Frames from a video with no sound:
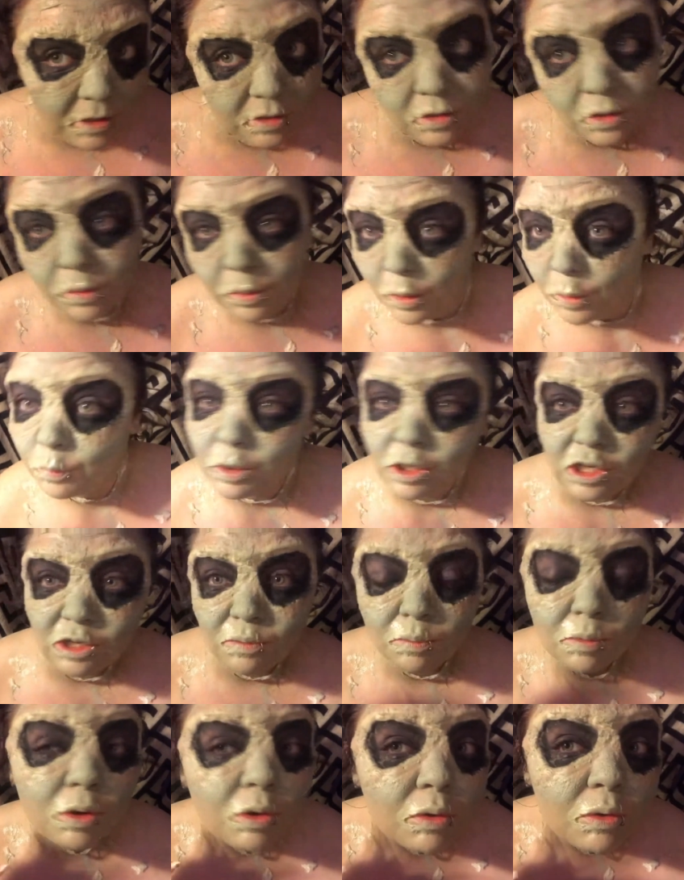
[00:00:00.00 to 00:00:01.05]
so that when you
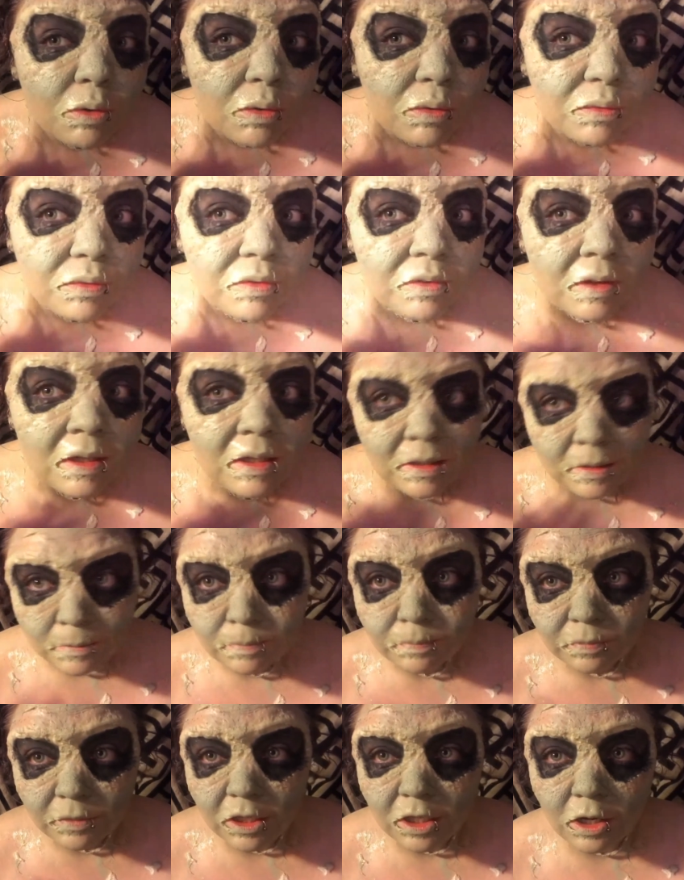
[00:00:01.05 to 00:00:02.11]
move,
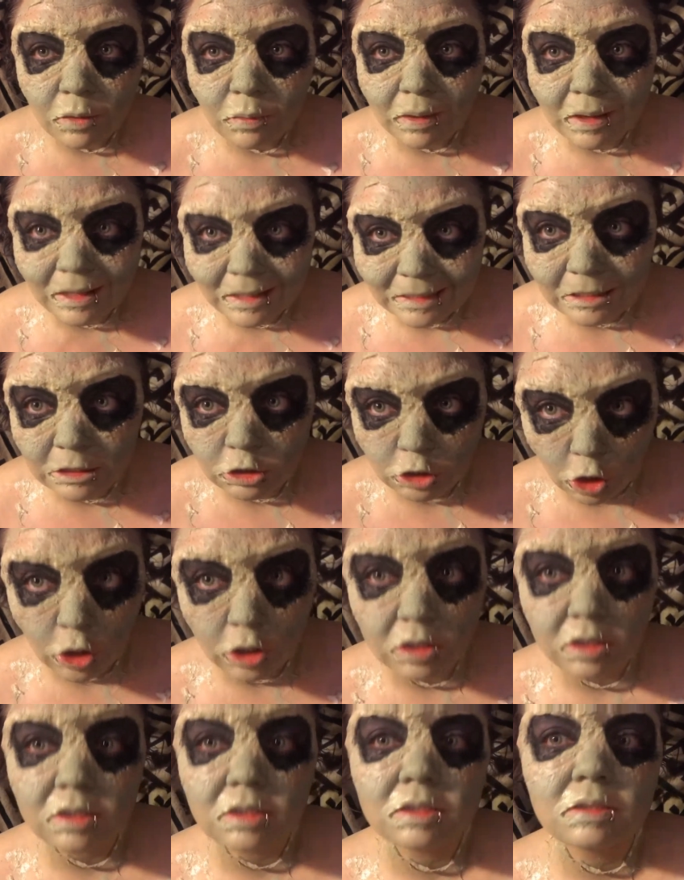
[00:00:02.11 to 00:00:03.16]
you know, it
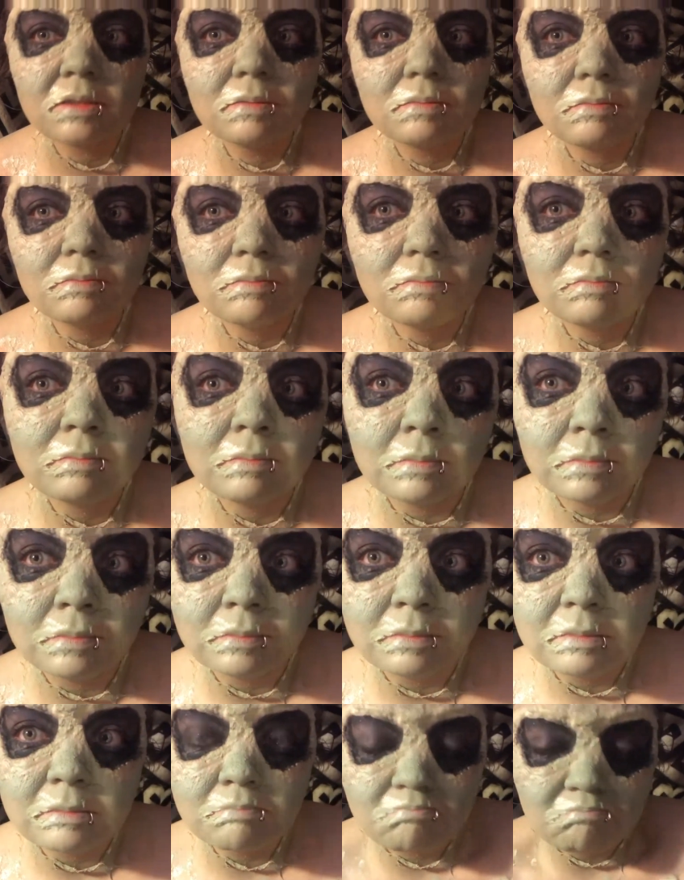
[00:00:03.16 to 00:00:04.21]
looks
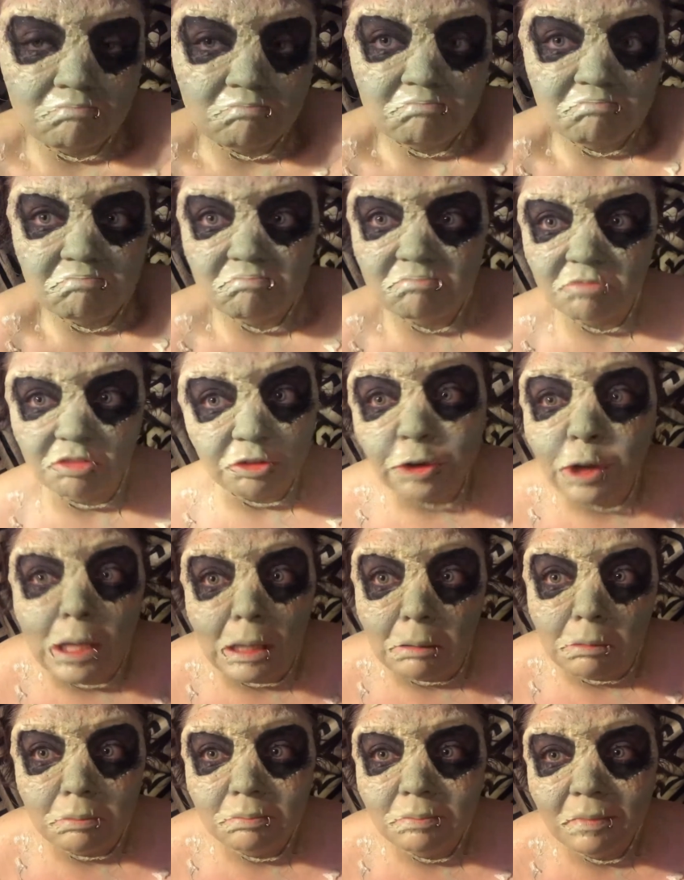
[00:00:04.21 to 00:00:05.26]

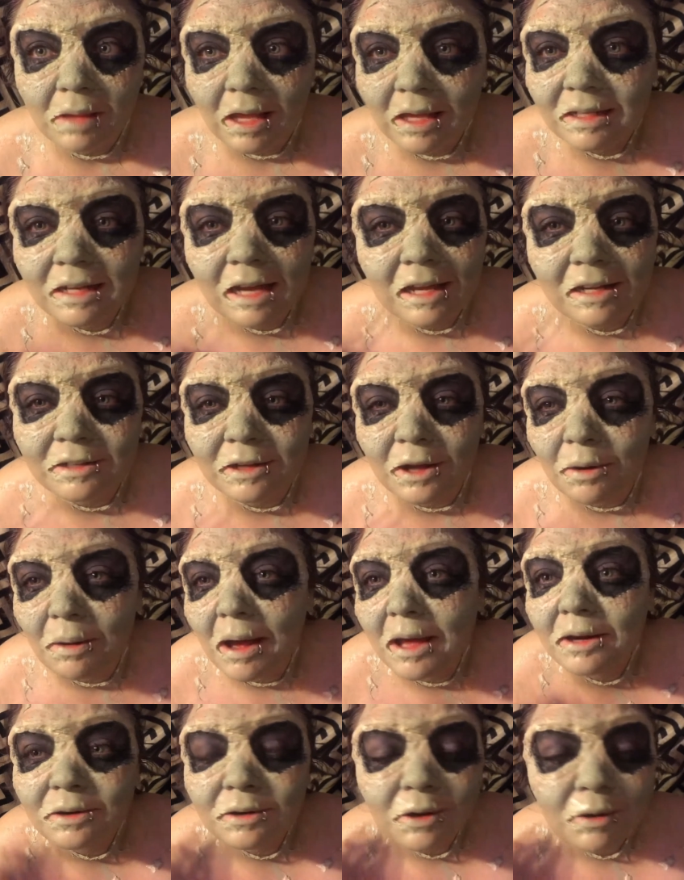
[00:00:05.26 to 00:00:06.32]
real. I don't know.
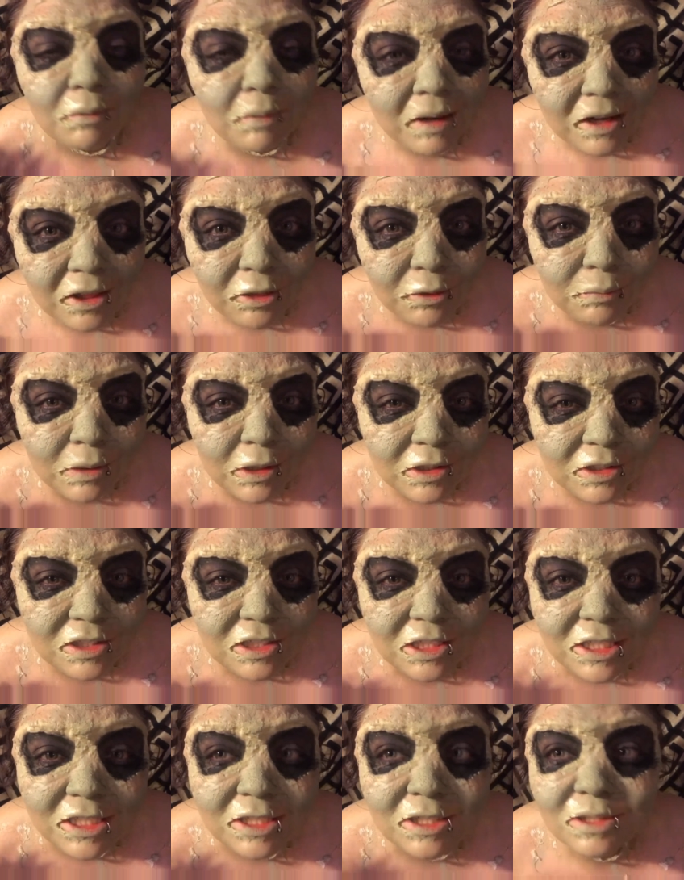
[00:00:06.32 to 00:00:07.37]
I don't know what other words
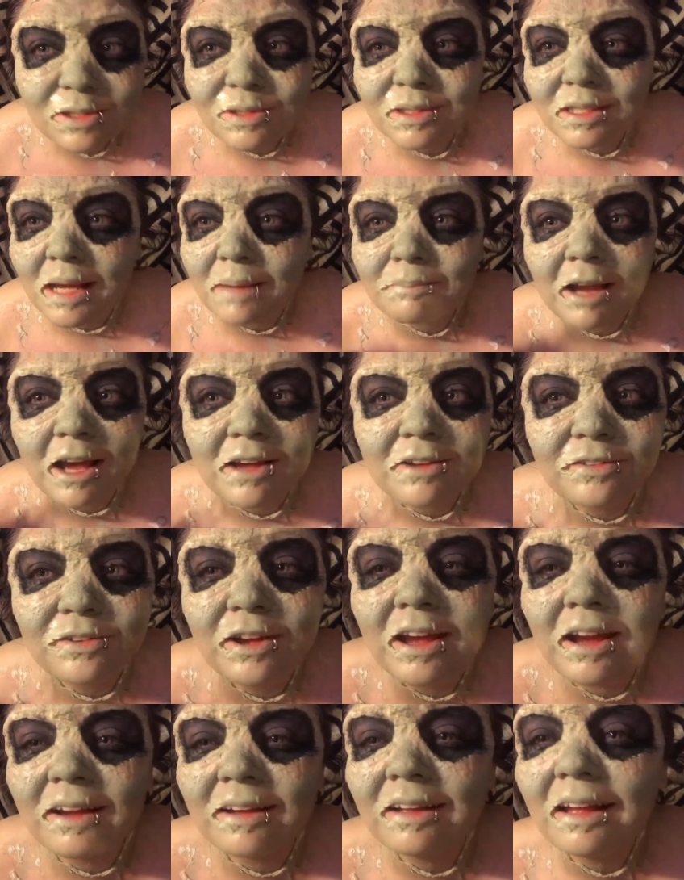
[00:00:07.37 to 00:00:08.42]
to use. I'm not,
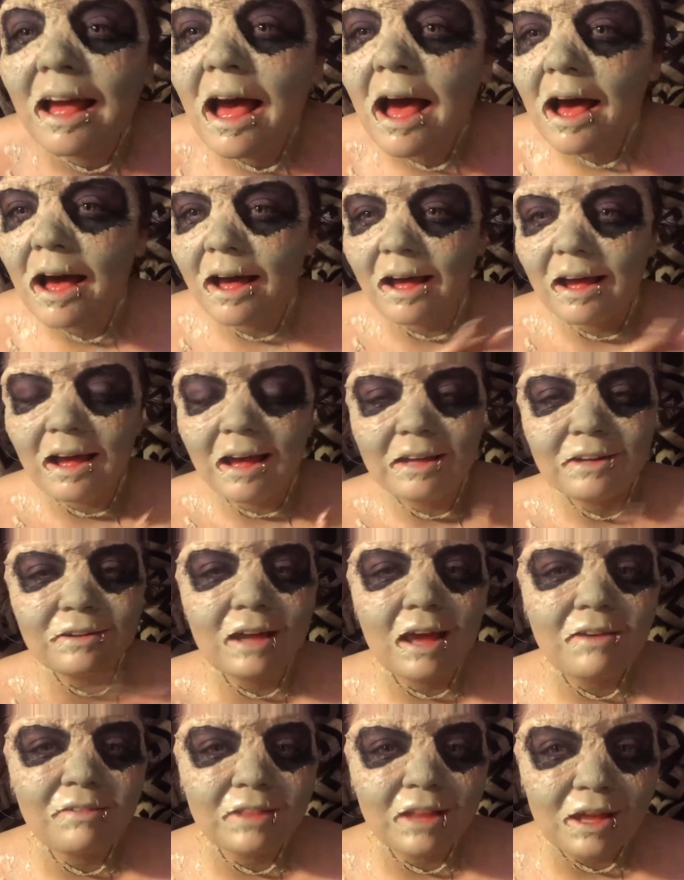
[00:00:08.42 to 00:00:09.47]
I don't
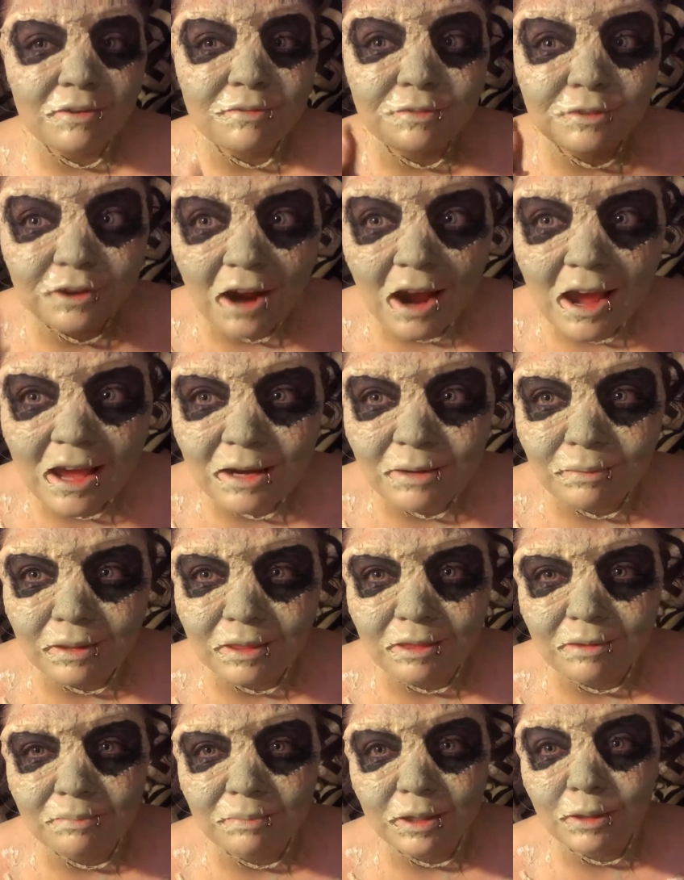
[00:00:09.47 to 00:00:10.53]
have a lot of variety with
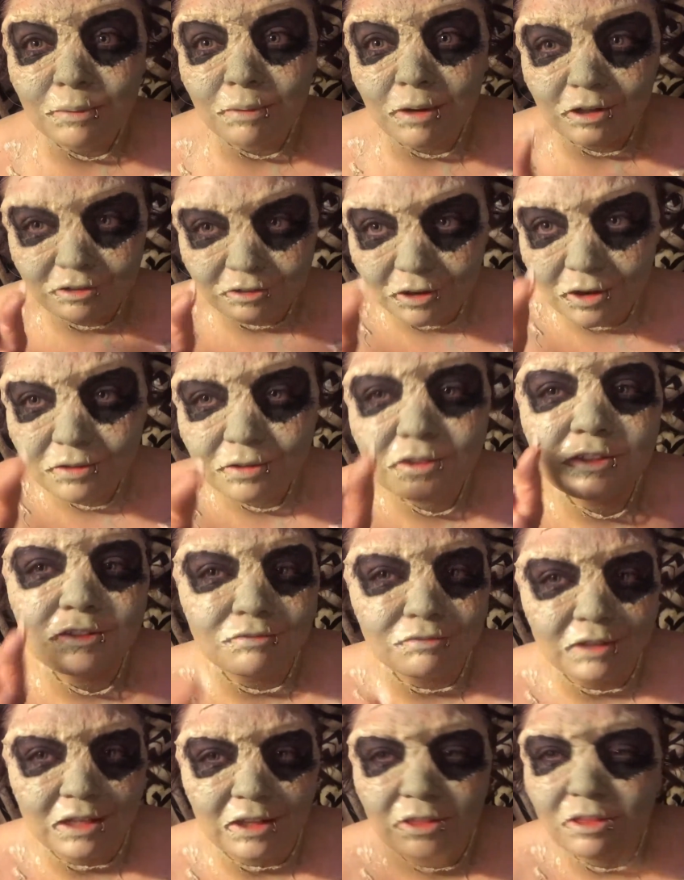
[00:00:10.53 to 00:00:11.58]
them, but you want gross and
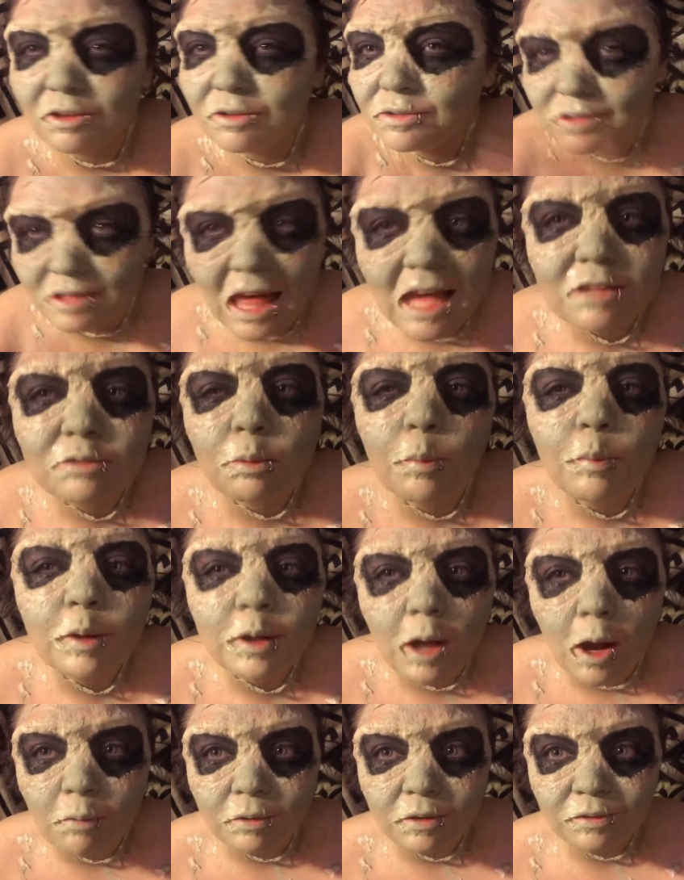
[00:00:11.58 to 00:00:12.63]
real. That's what we're
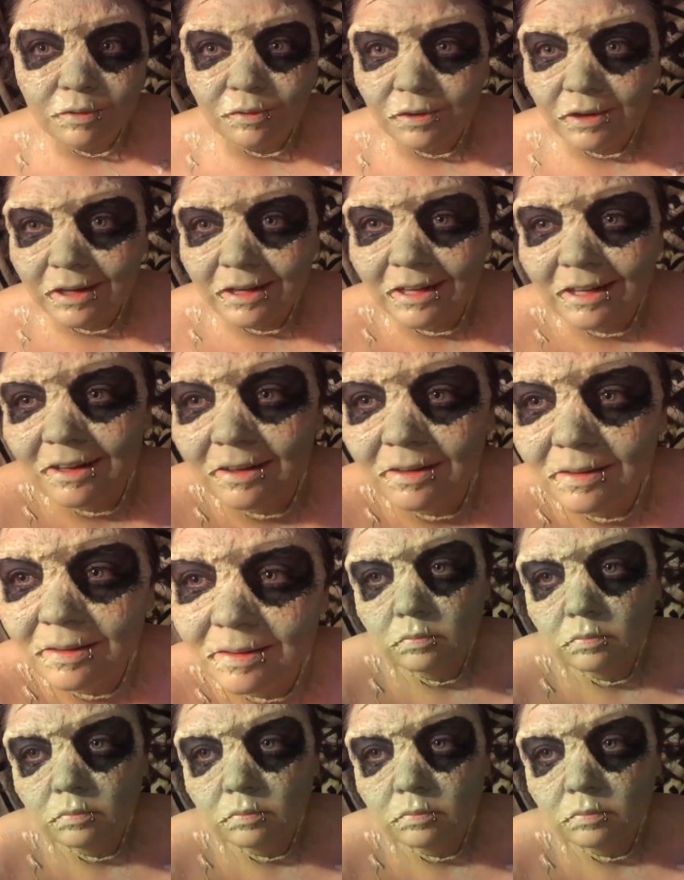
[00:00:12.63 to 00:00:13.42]
going for here.